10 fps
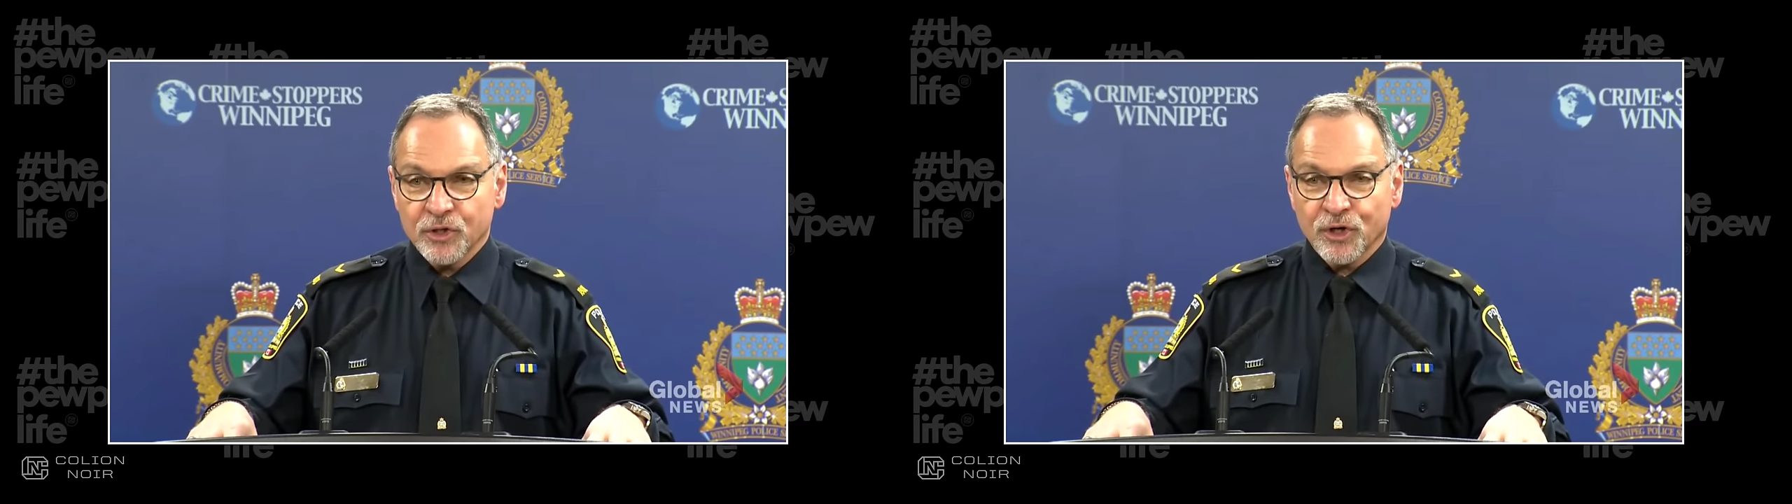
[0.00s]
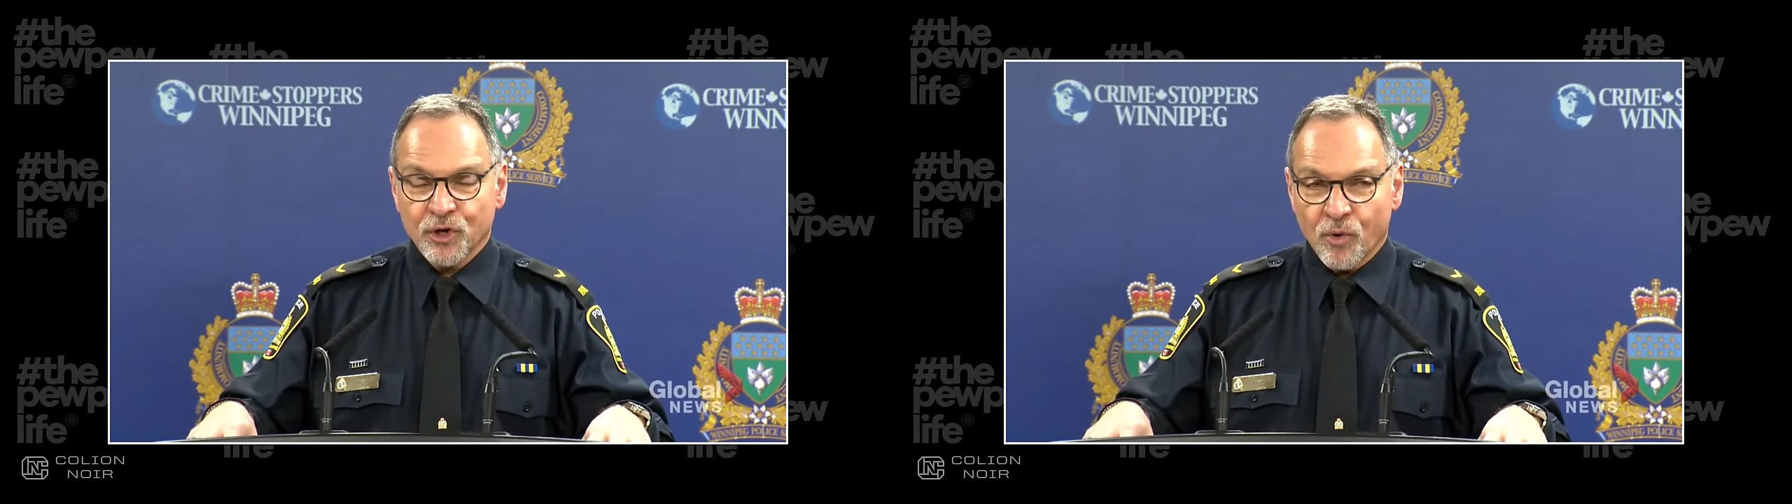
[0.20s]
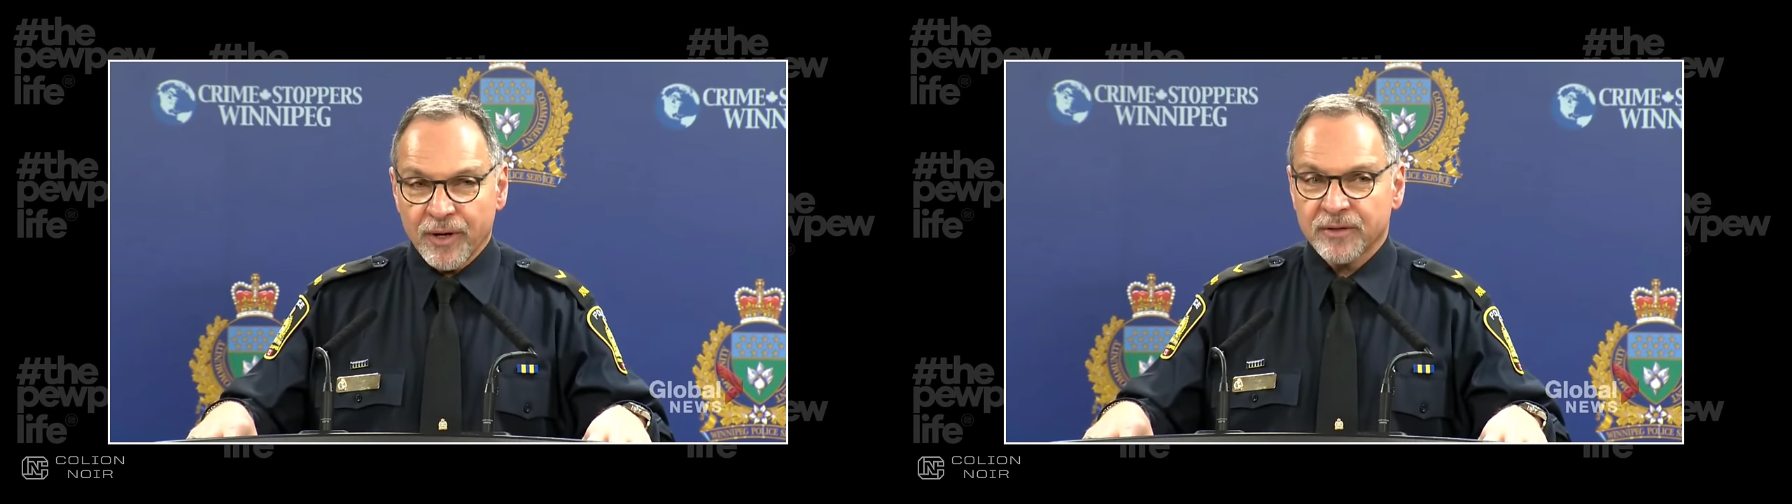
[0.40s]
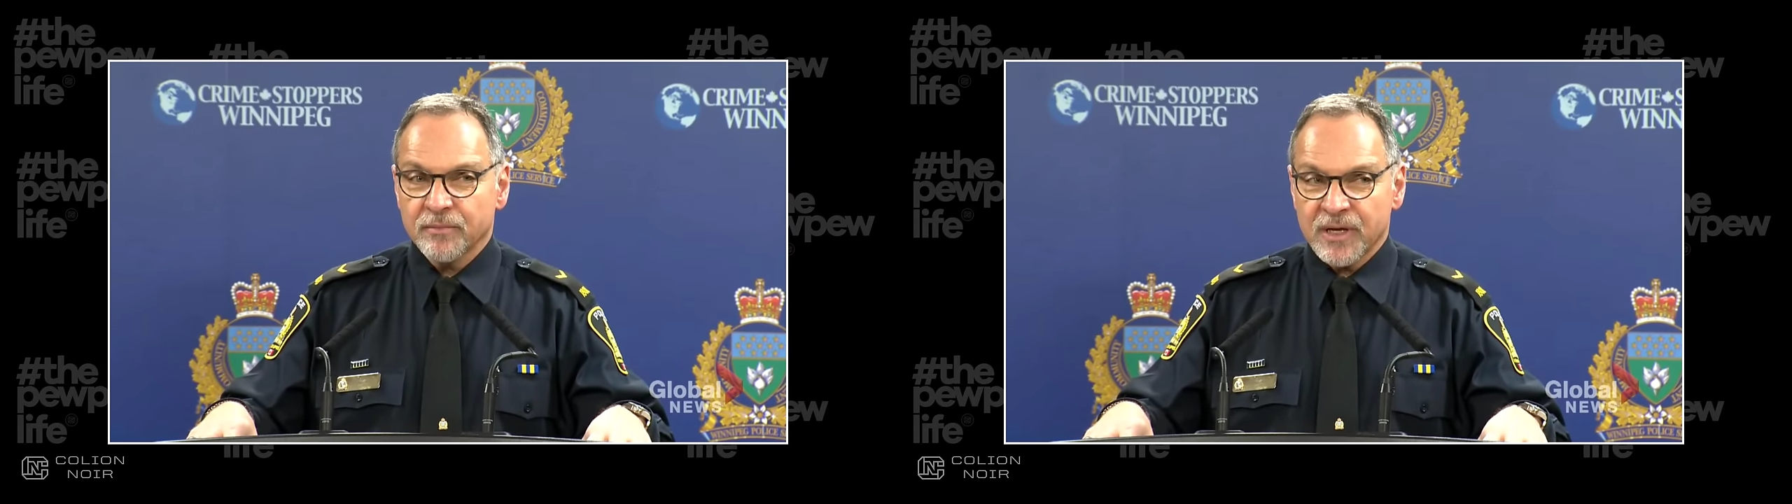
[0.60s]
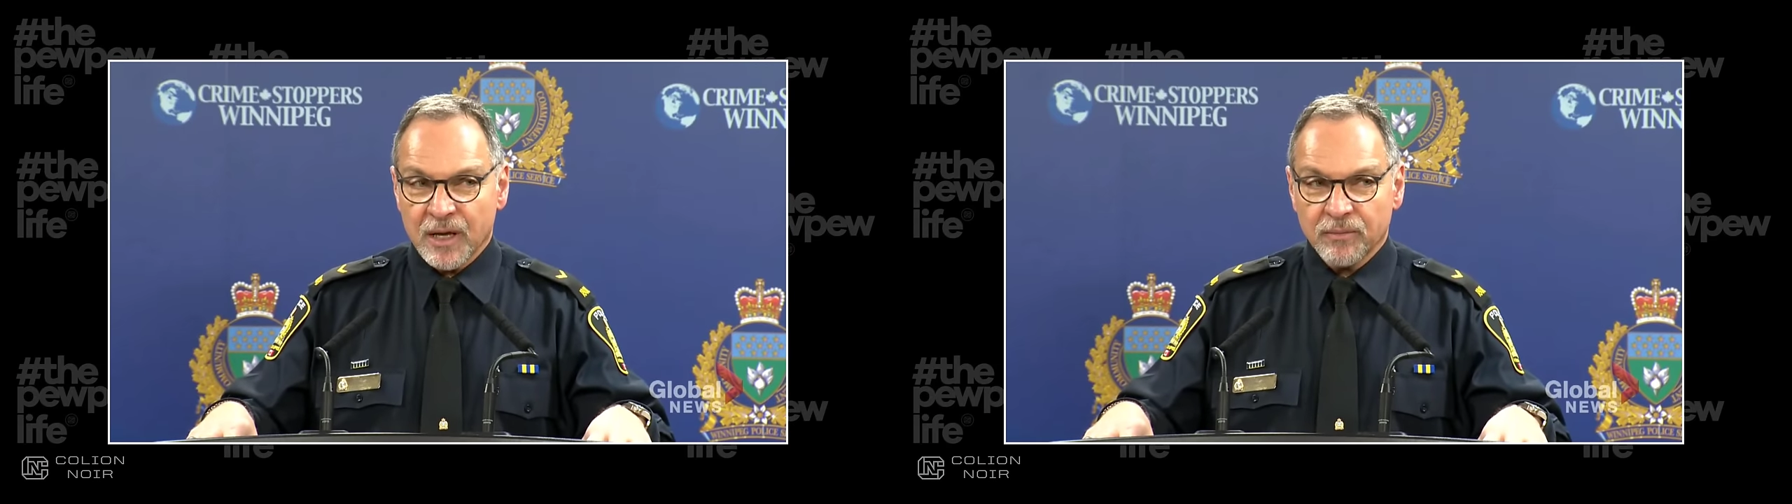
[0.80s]
you're going
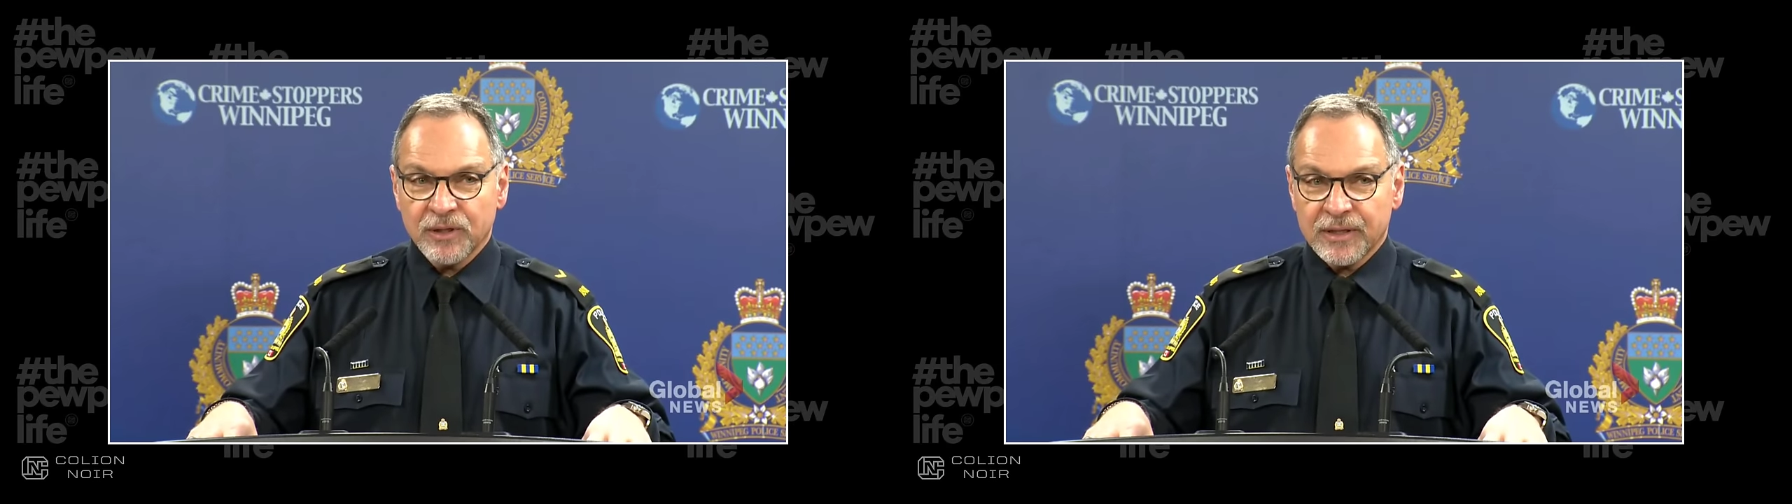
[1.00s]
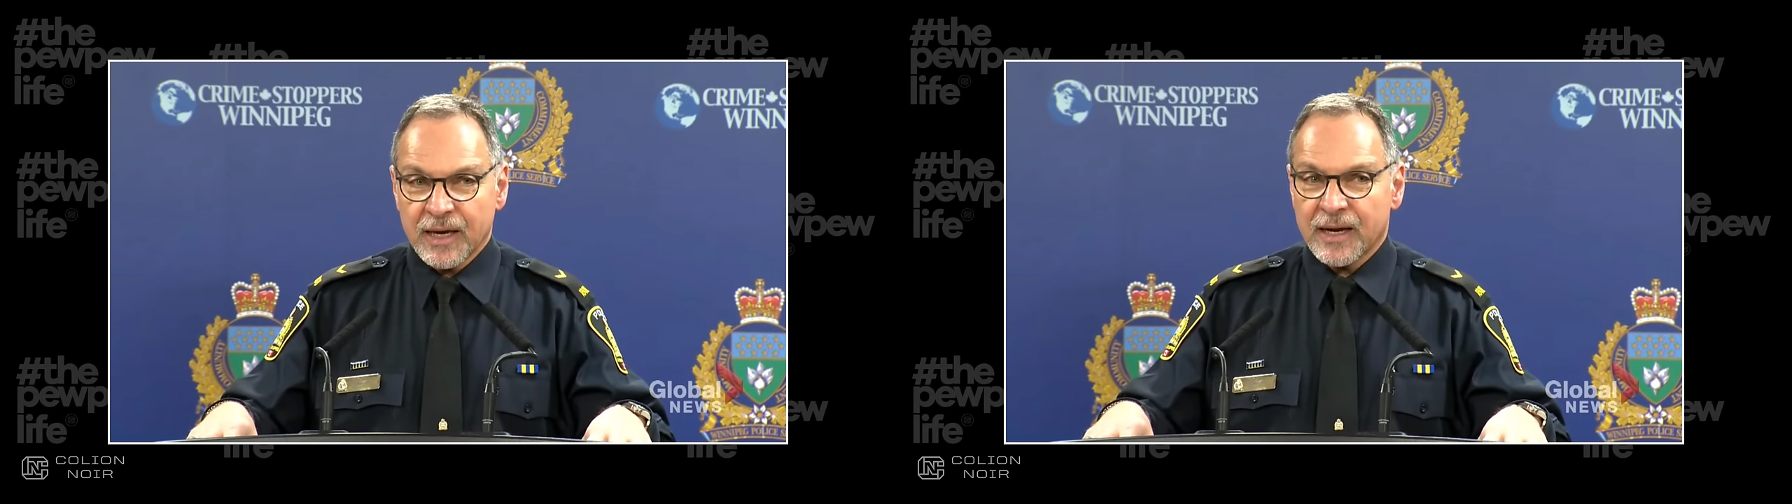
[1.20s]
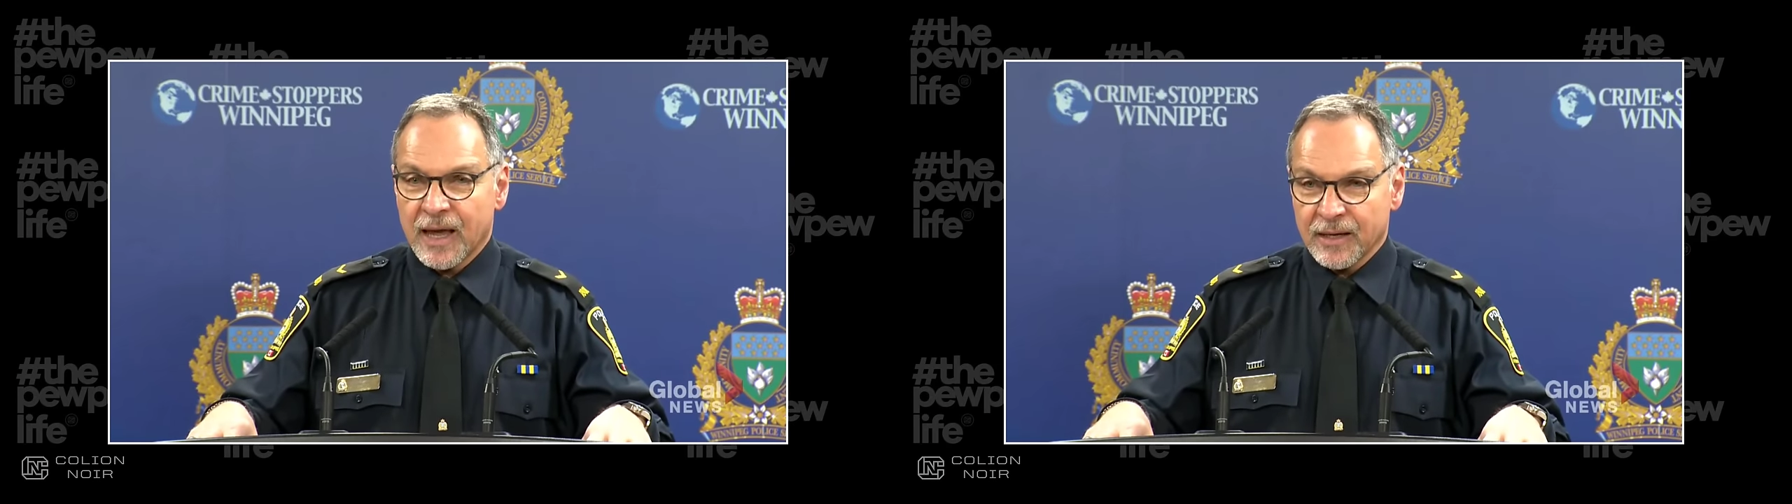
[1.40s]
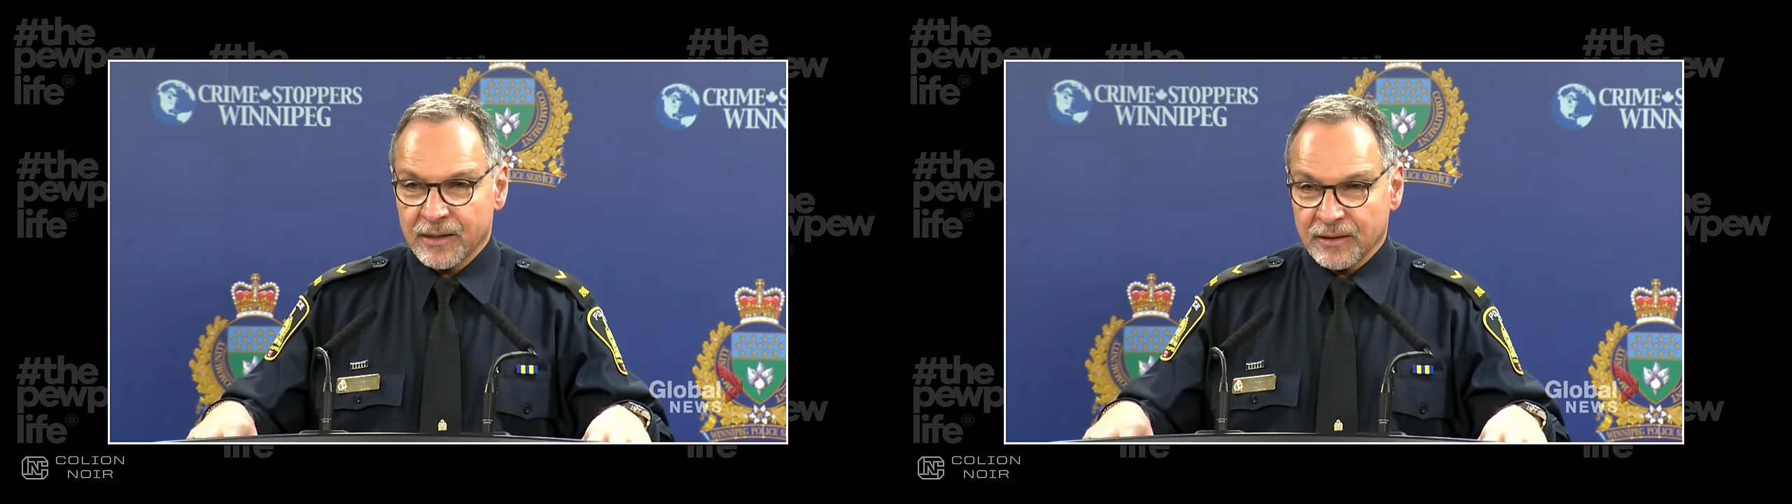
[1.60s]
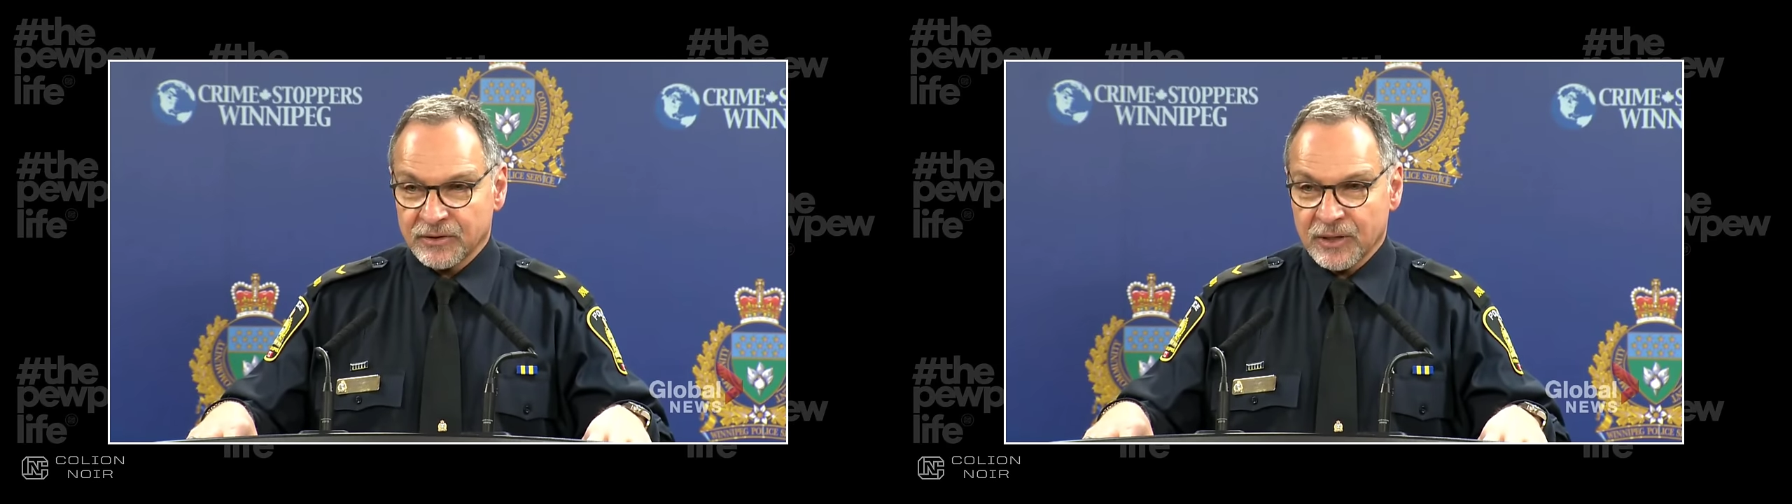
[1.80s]
to be able to get
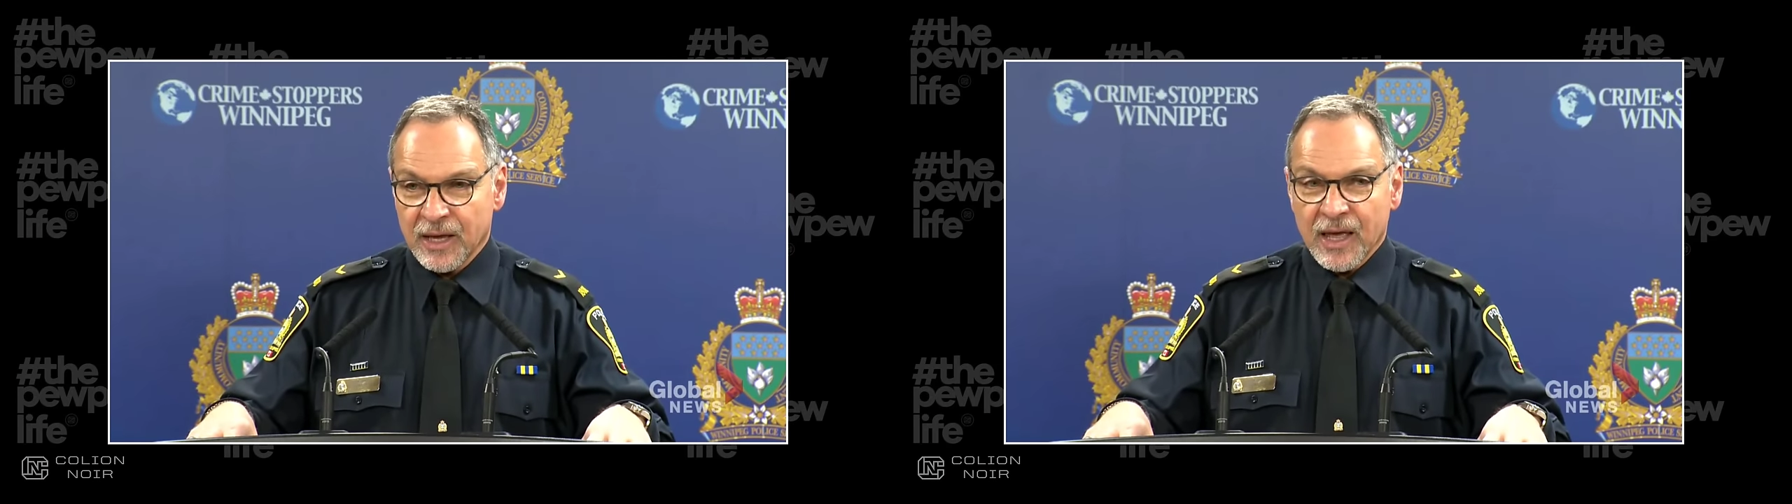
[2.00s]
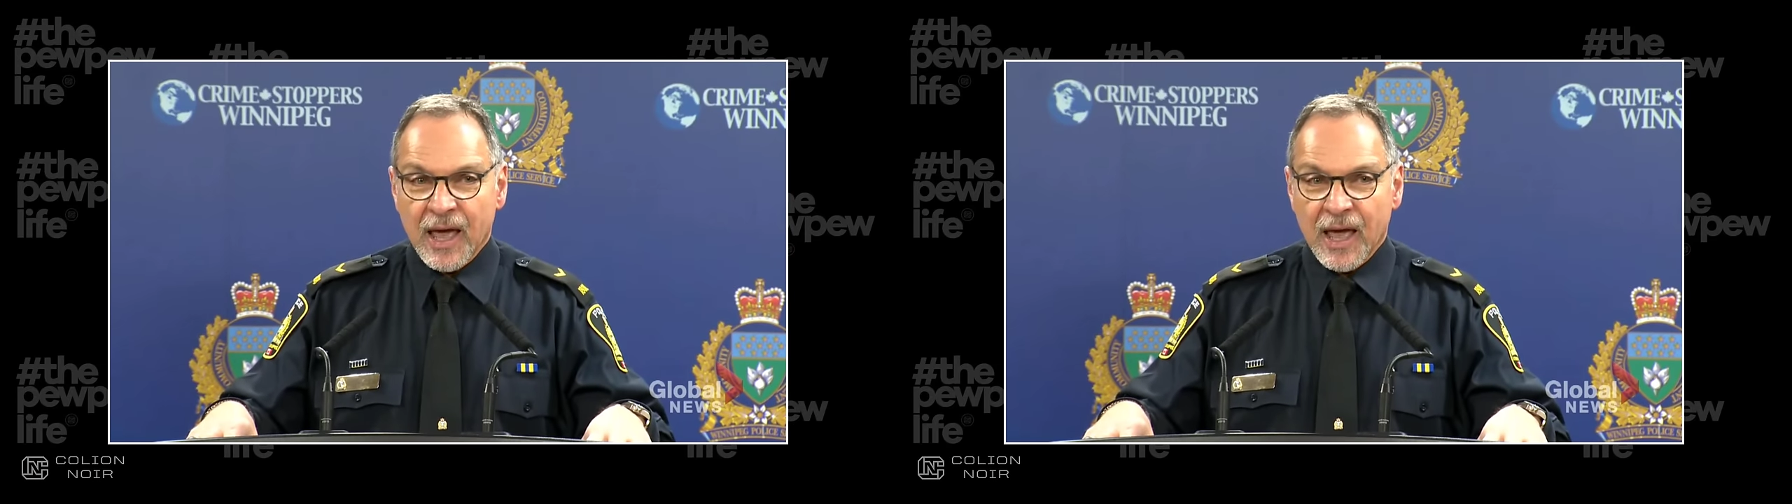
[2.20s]
handguns.